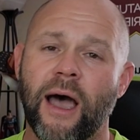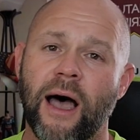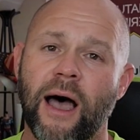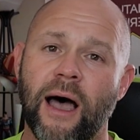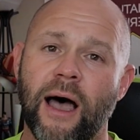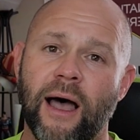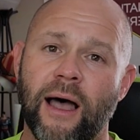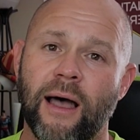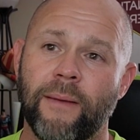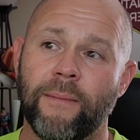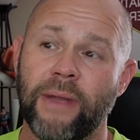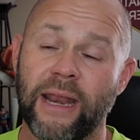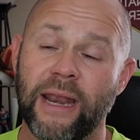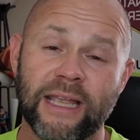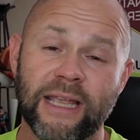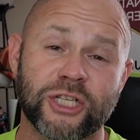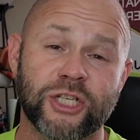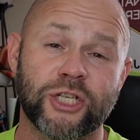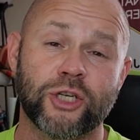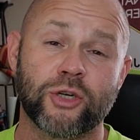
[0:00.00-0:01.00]

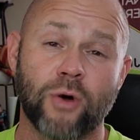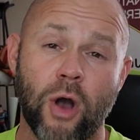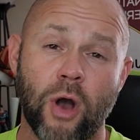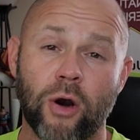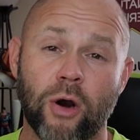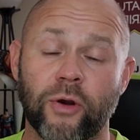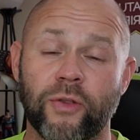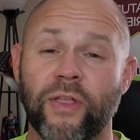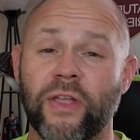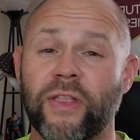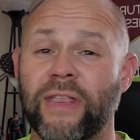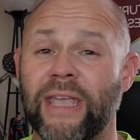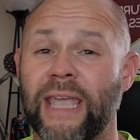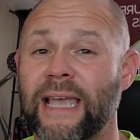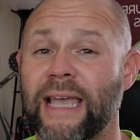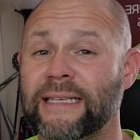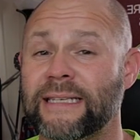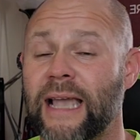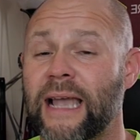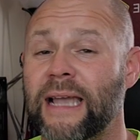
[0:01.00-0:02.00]
It is stronger than
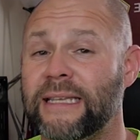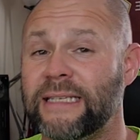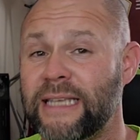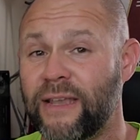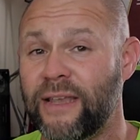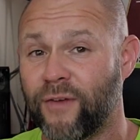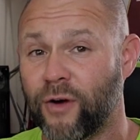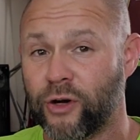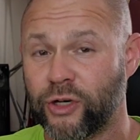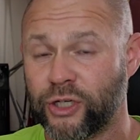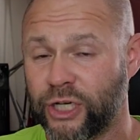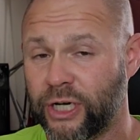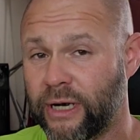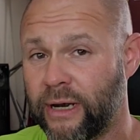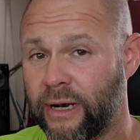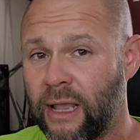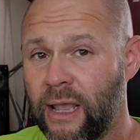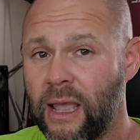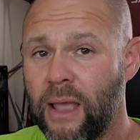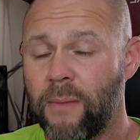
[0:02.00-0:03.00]
the SIC
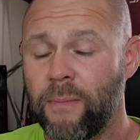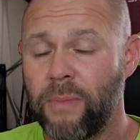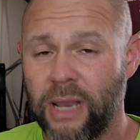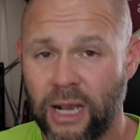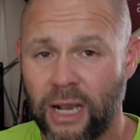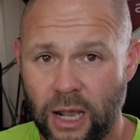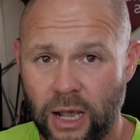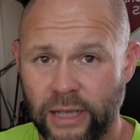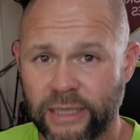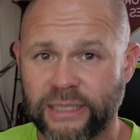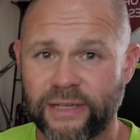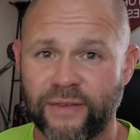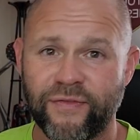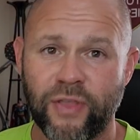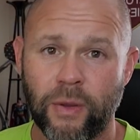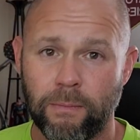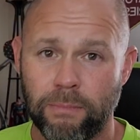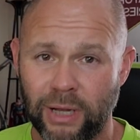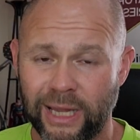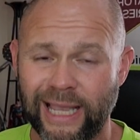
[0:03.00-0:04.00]
version because
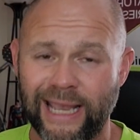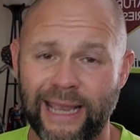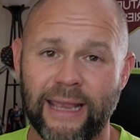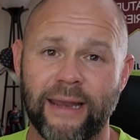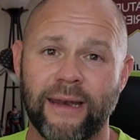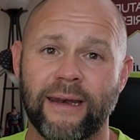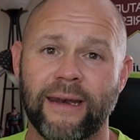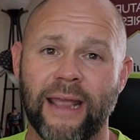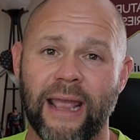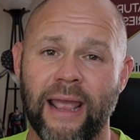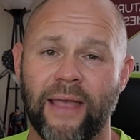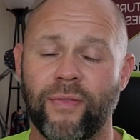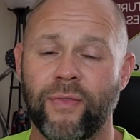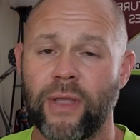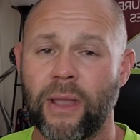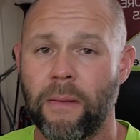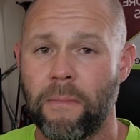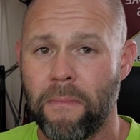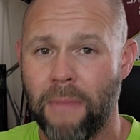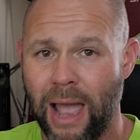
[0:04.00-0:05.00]
of the blend and
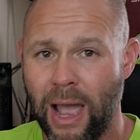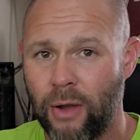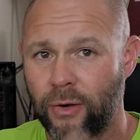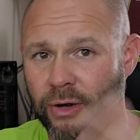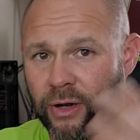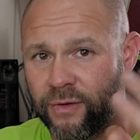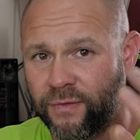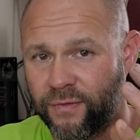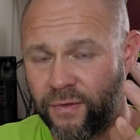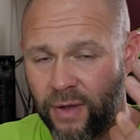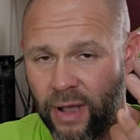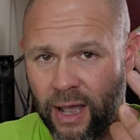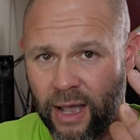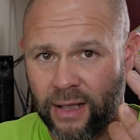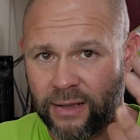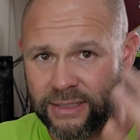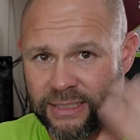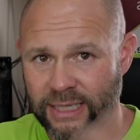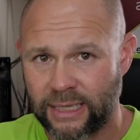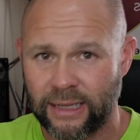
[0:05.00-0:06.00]
the amount
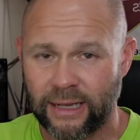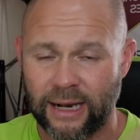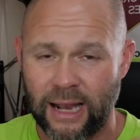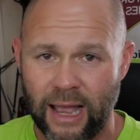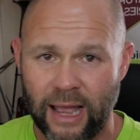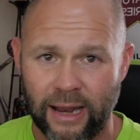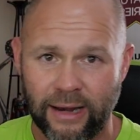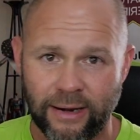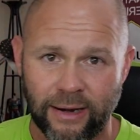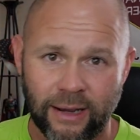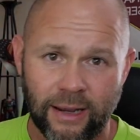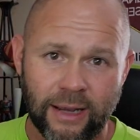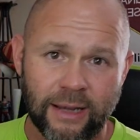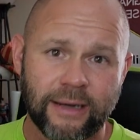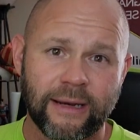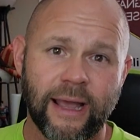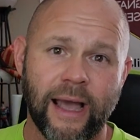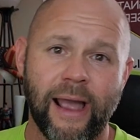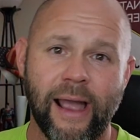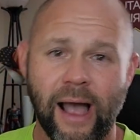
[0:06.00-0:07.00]
of silicon
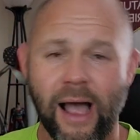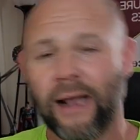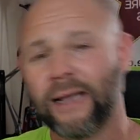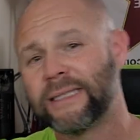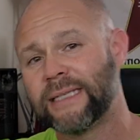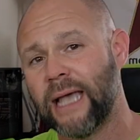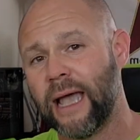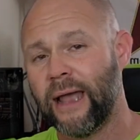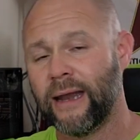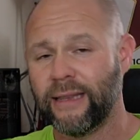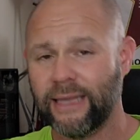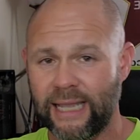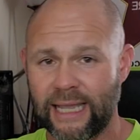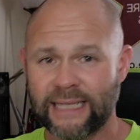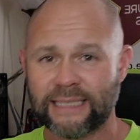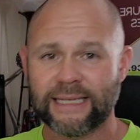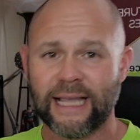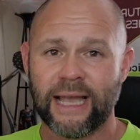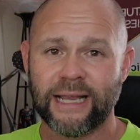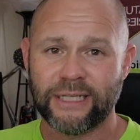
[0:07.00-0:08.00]
dioxide, the
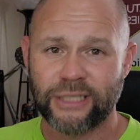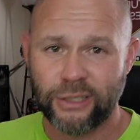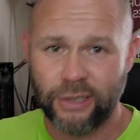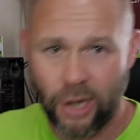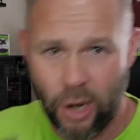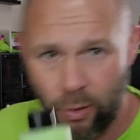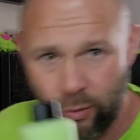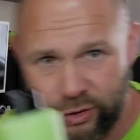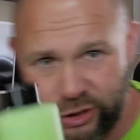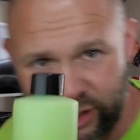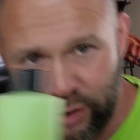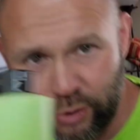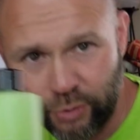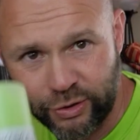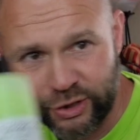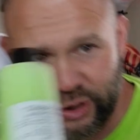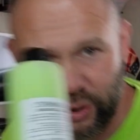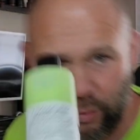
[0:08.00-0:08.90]
SiO2